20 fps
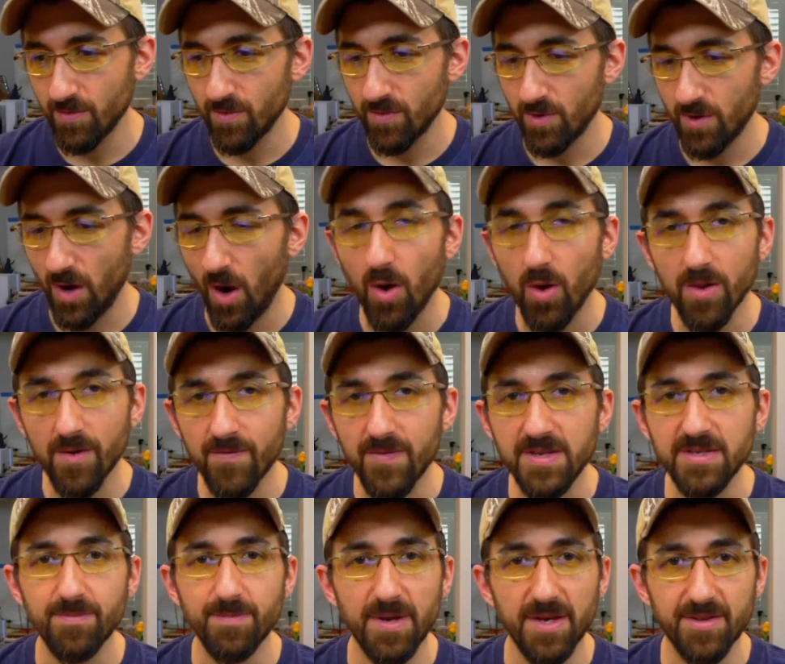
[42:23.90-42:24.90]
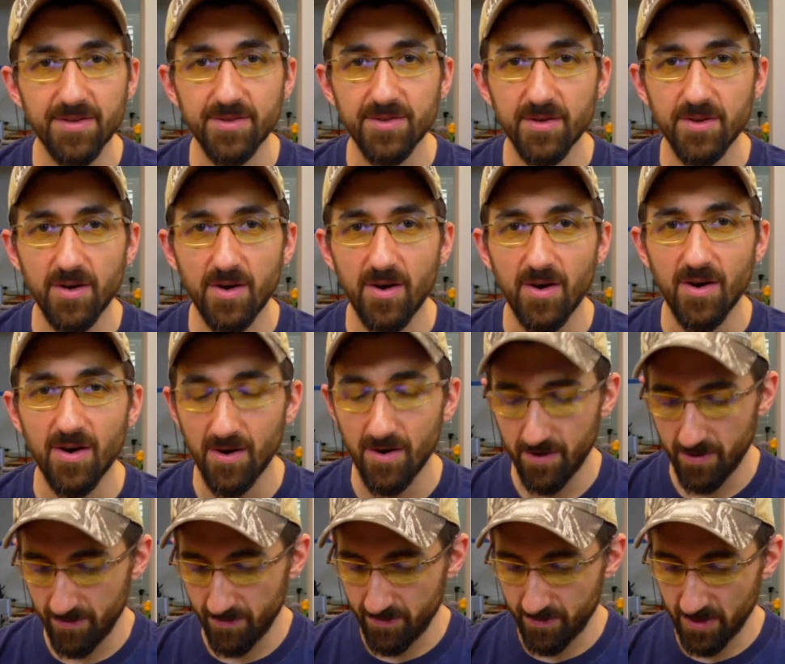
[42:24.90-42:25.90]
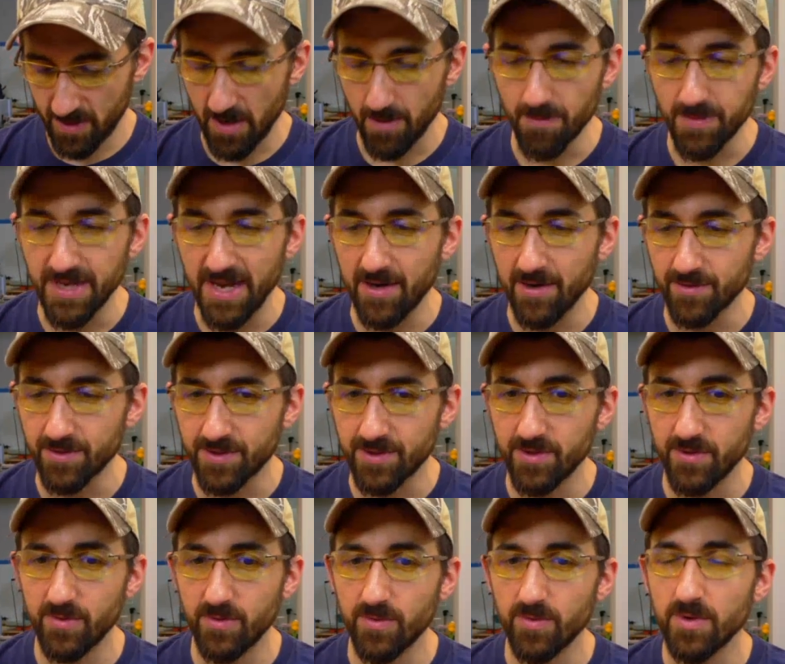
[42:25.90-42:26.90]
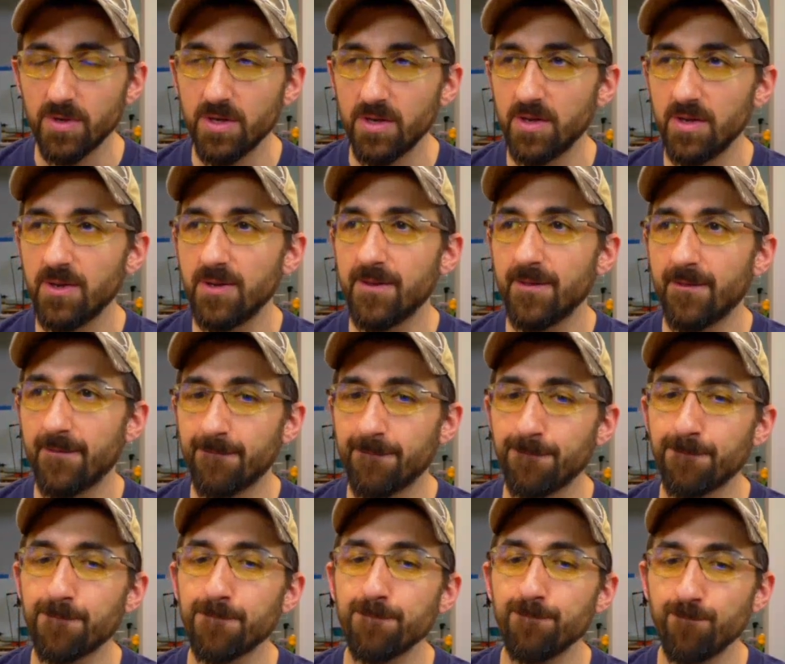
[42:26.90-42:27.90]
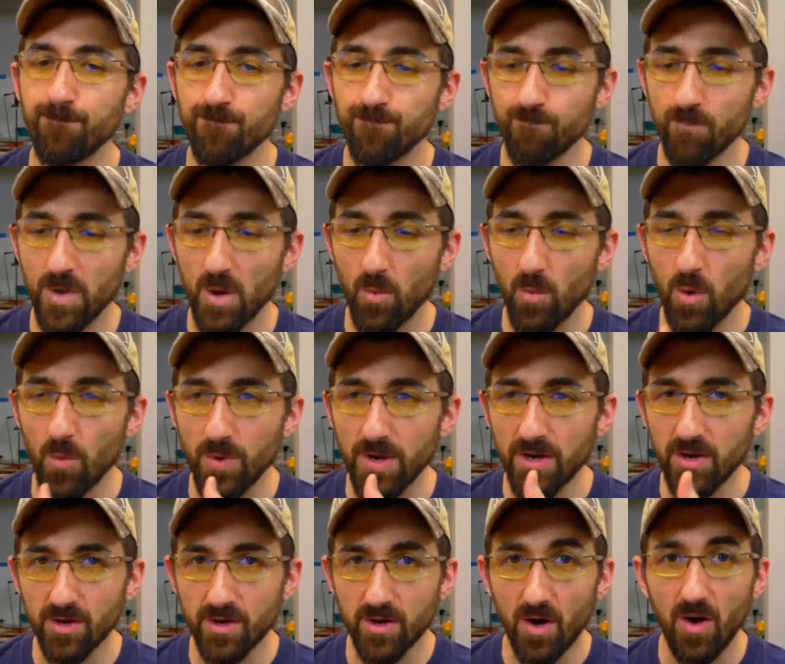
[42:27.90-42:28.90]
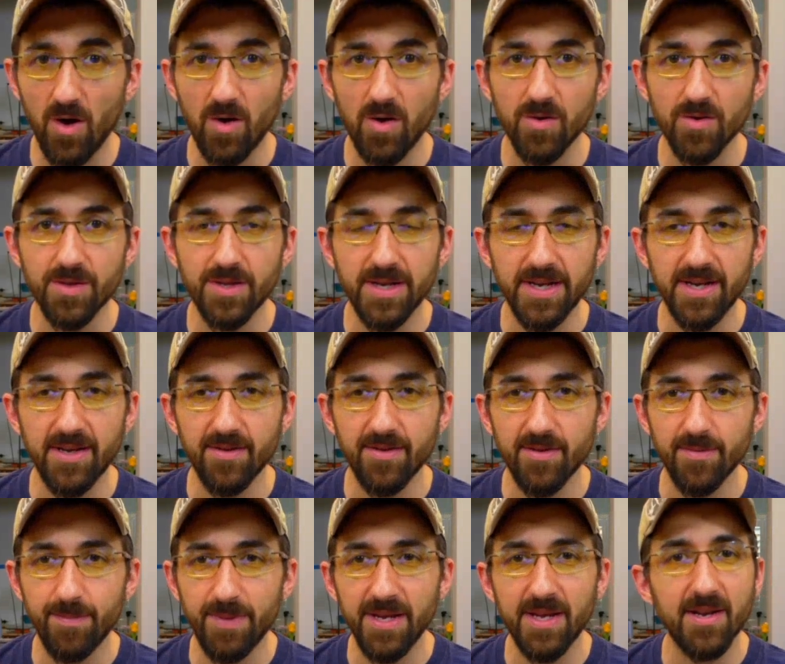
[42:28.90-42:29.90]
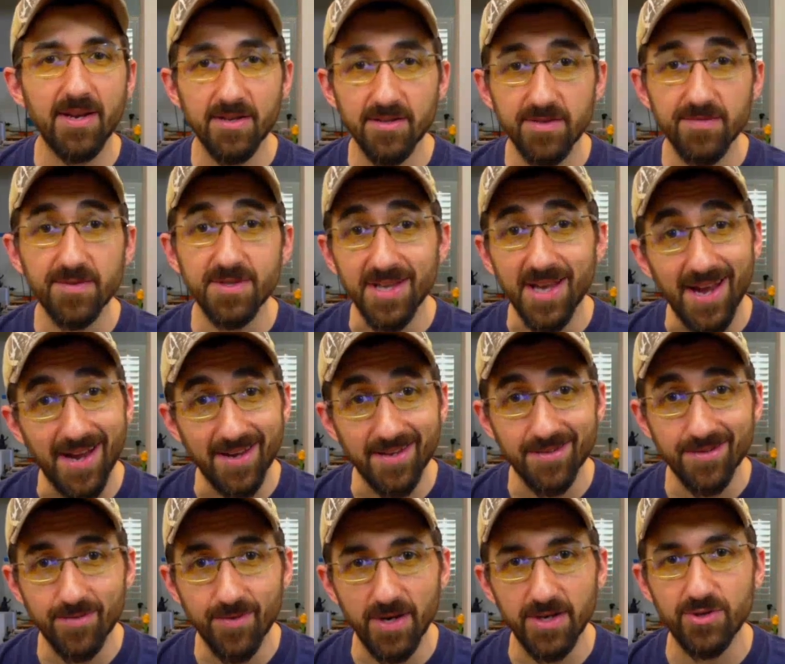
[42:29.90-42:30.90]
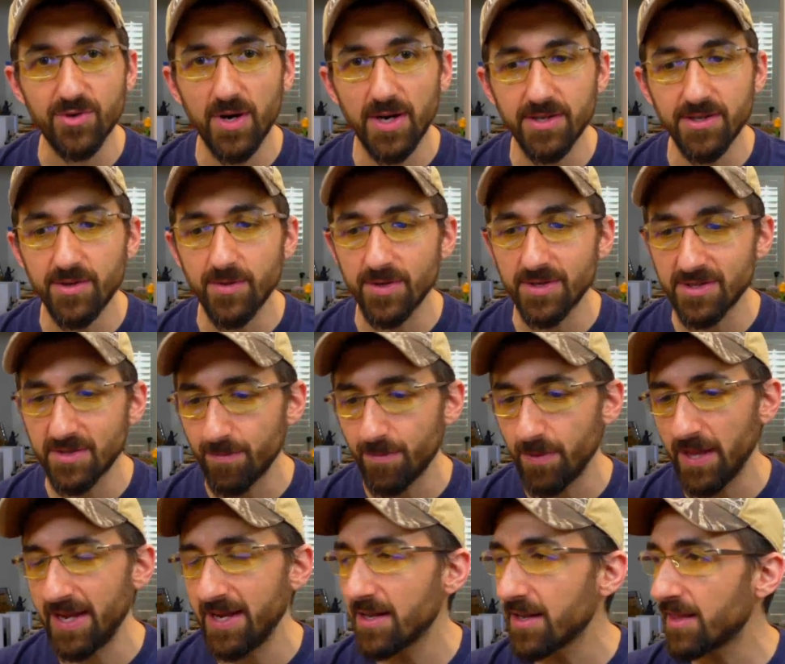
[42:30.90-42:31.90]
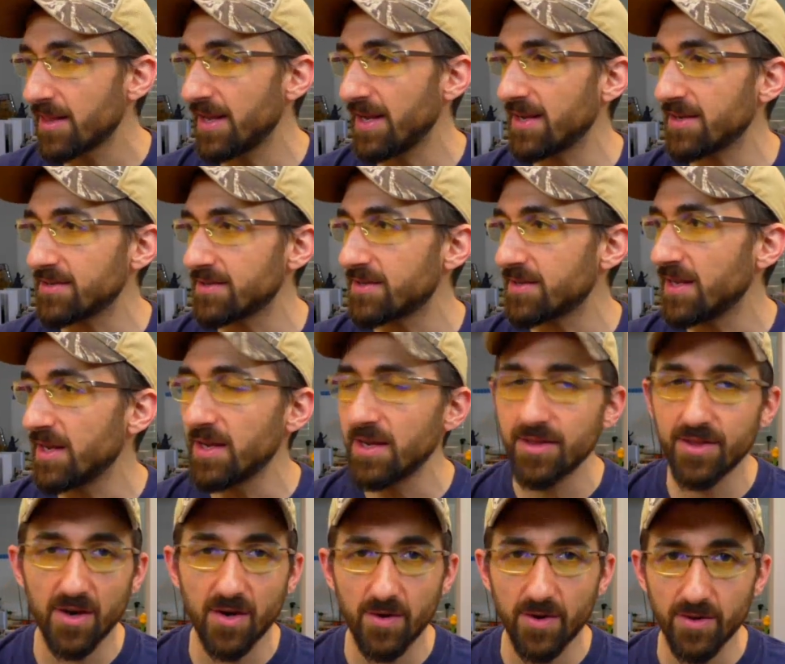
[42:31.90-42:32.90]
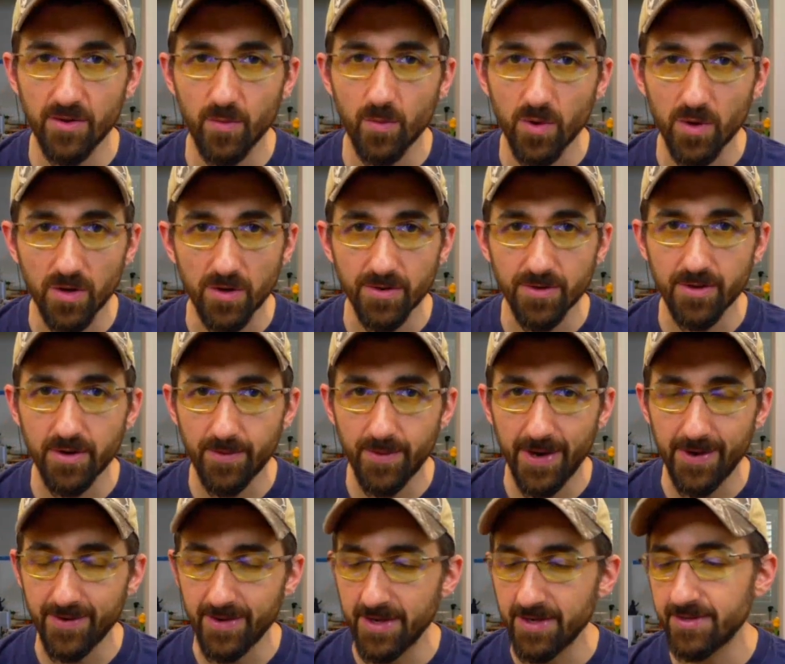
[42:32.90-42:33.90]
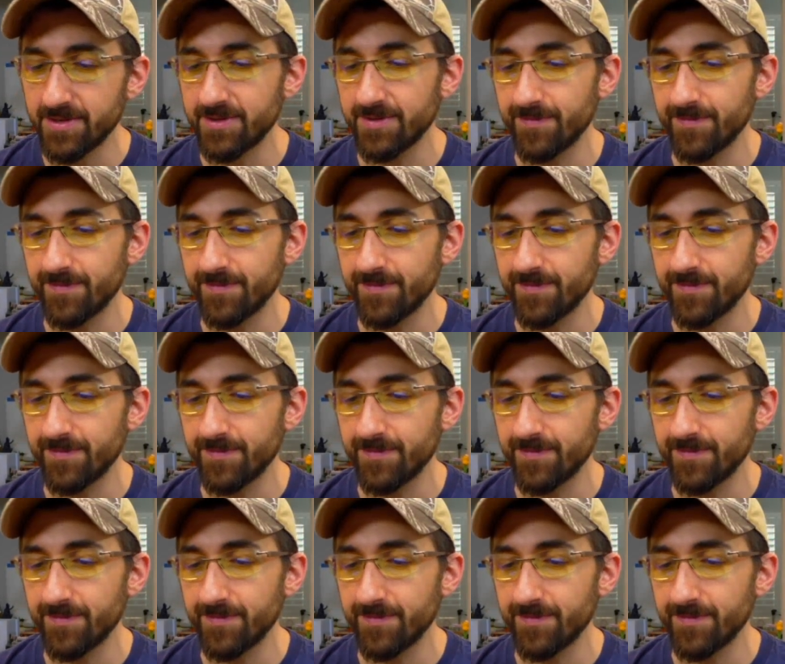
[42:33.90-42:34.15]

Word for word: all of these myths are come down to what we could call the, the beginnings of science, right? Trying to explain things that are in the world around us.